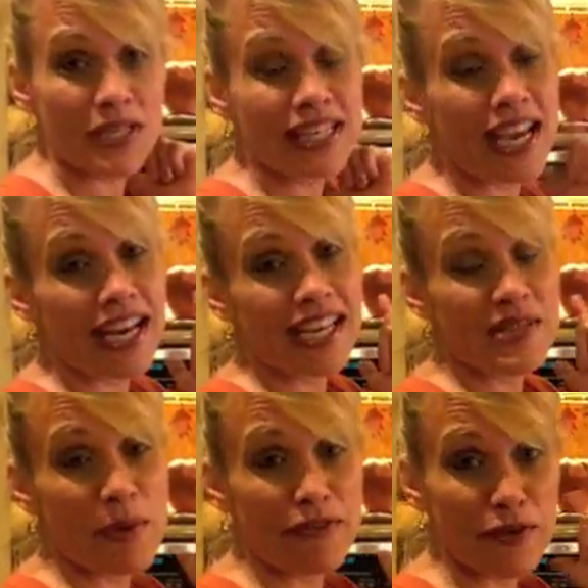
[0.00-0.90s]
tonight is
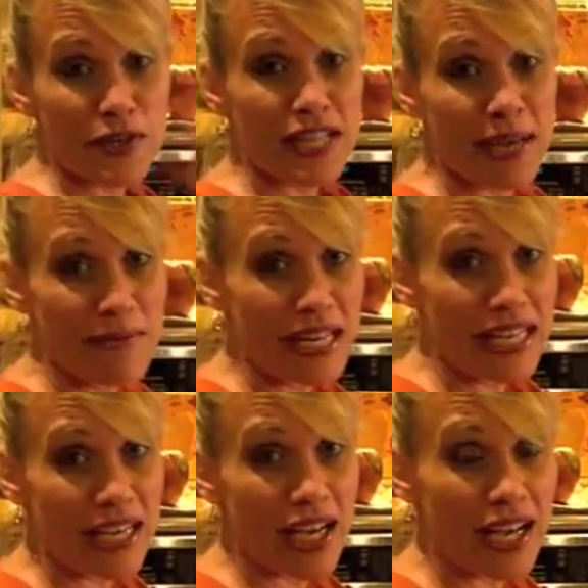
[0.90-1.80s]
my first night
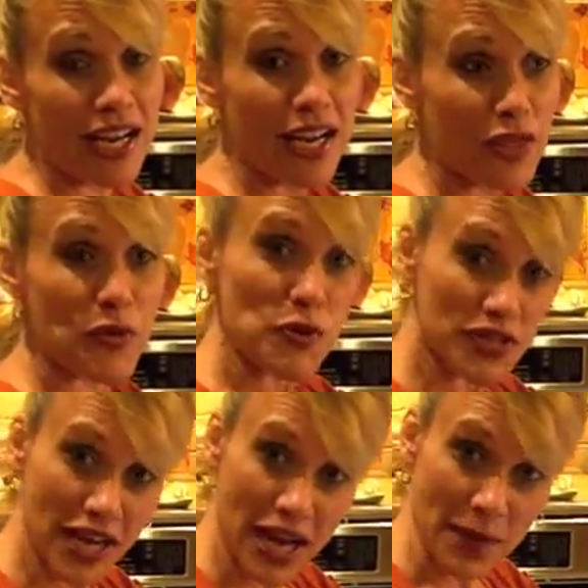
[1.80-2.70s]
meeting through
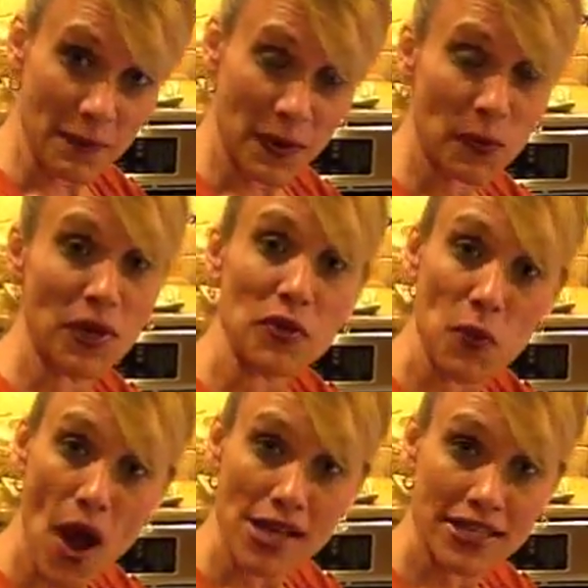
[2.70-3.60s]
Skype with
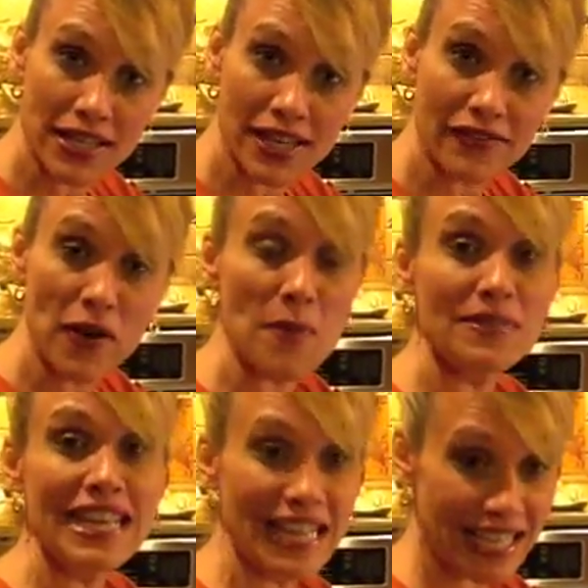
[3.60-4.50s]
Rossi from
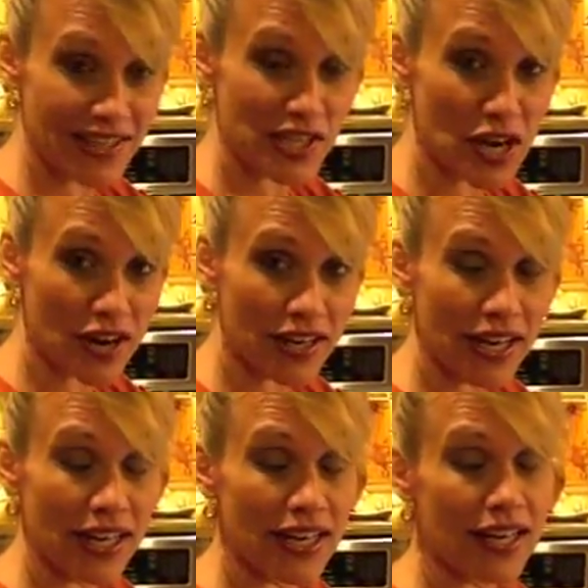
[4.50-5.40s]
Dating in the Dark,
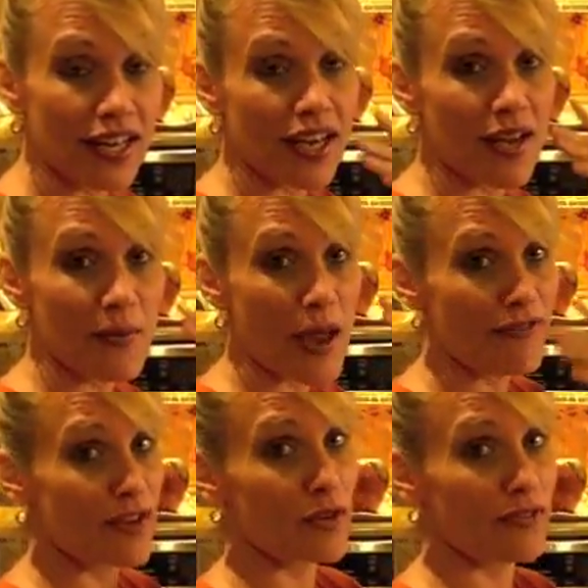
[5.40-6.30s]
and I
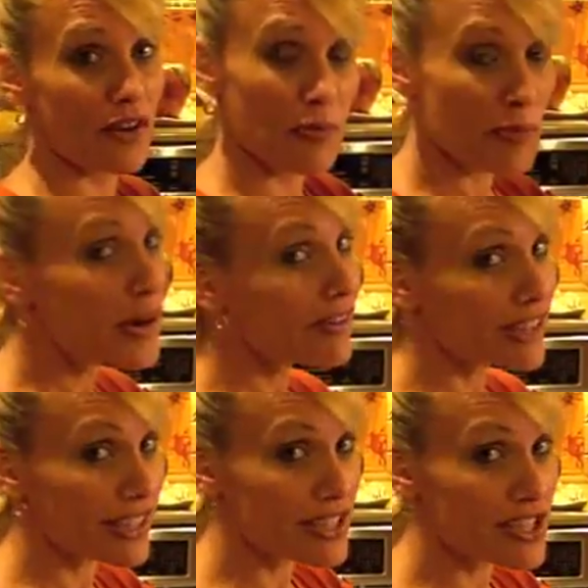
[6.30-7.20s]
feel very
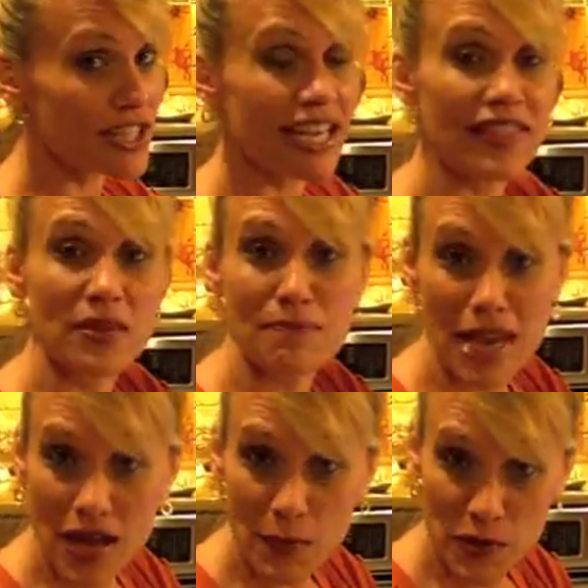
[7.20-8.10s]
privileged to get the
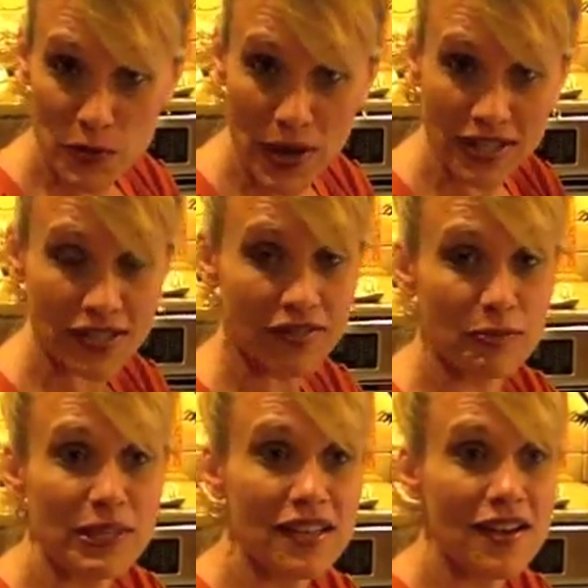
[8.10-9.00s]
male perspective
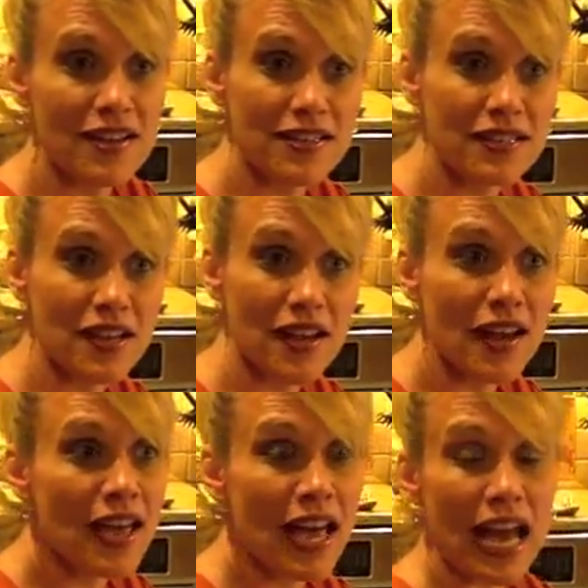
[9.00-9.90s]
because I
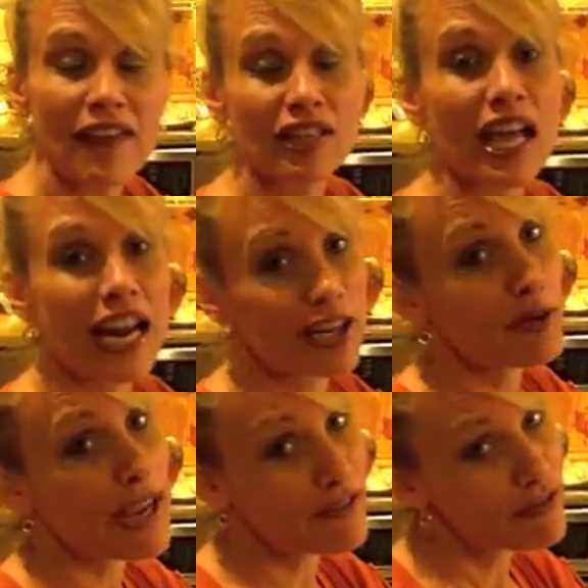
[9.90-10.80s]
have a lot of
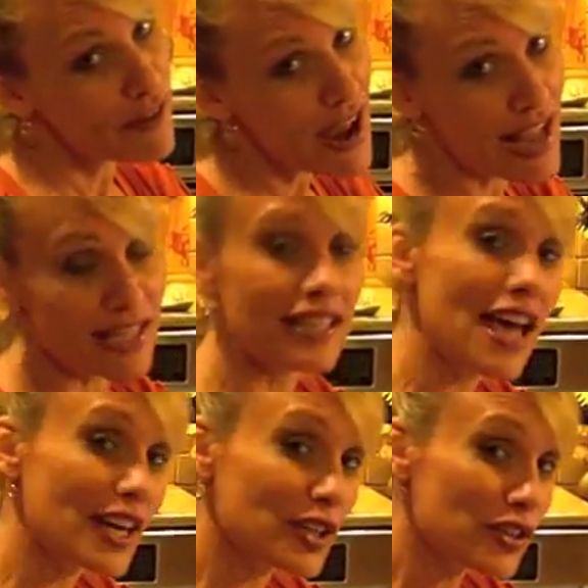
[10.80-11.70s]
great friends, a
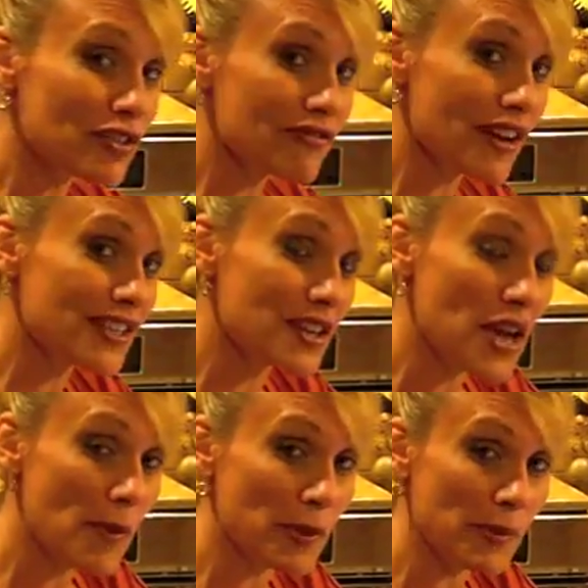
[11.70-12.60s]
lot of girlfriends that are
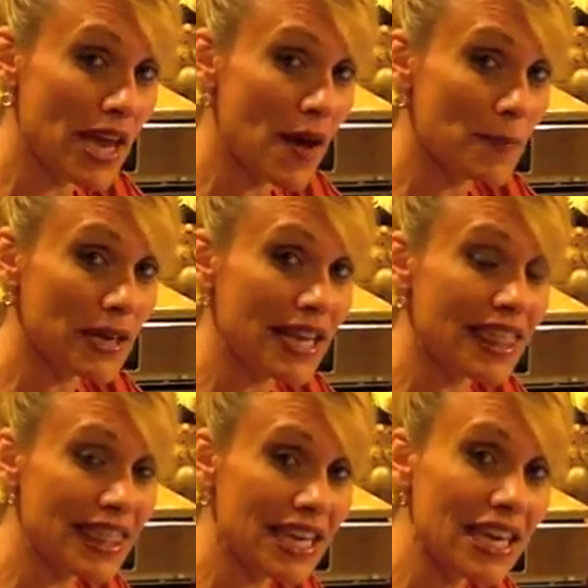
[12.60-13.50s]
helping me out, but I
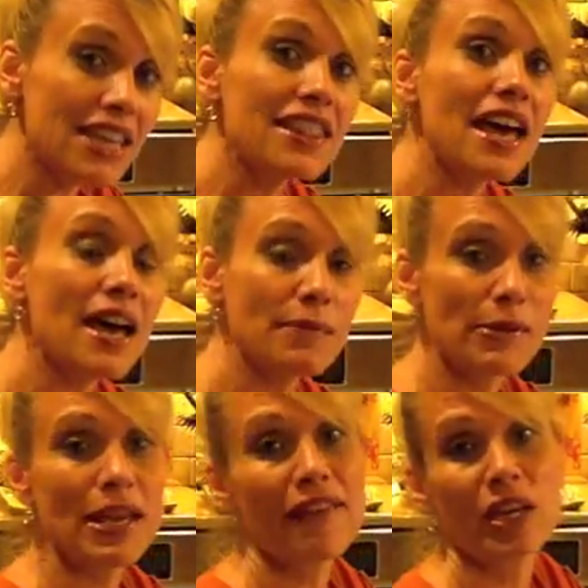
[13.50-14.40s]
think that
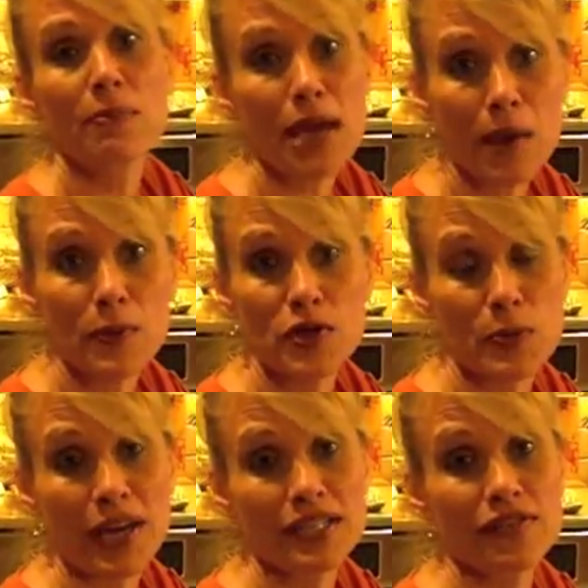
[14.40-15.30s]
maybe having a male
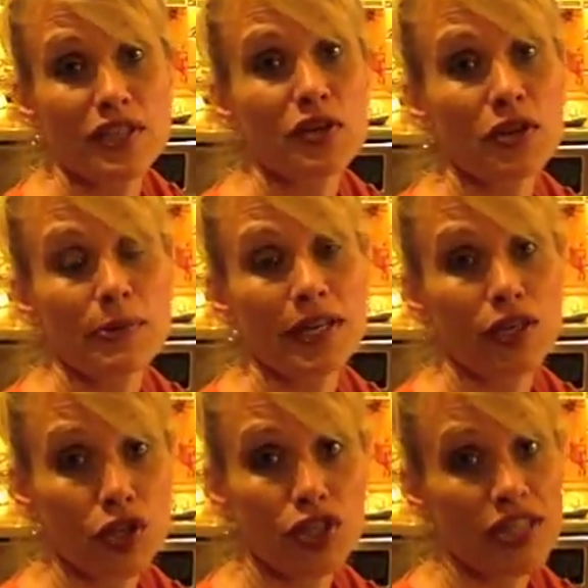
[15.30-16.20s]
perspective is going to be a
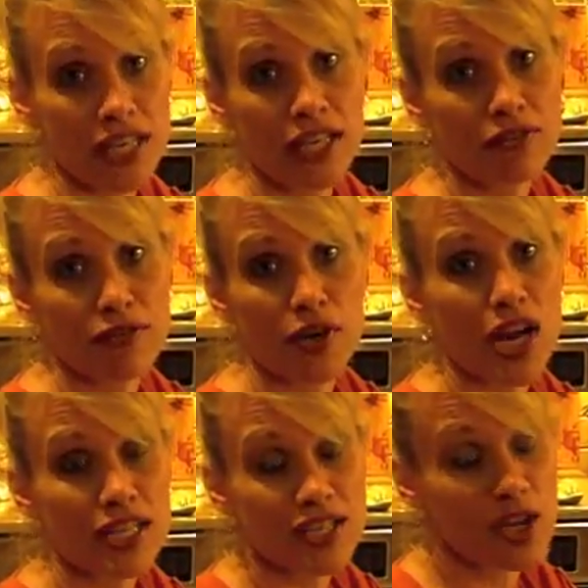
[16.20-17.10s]
good thing for
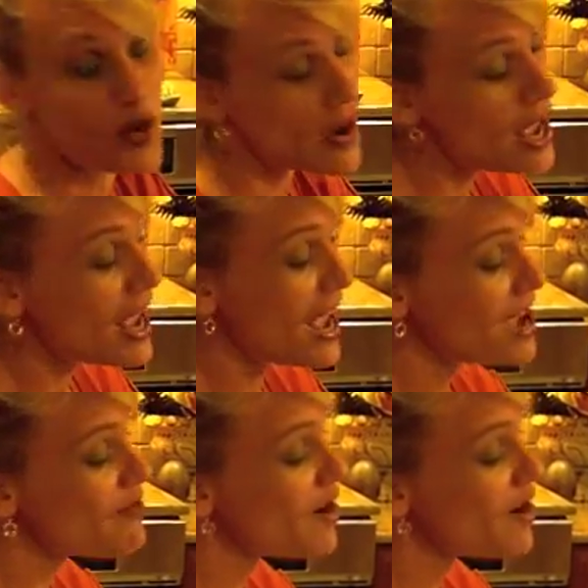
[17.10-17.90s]
us. So, hey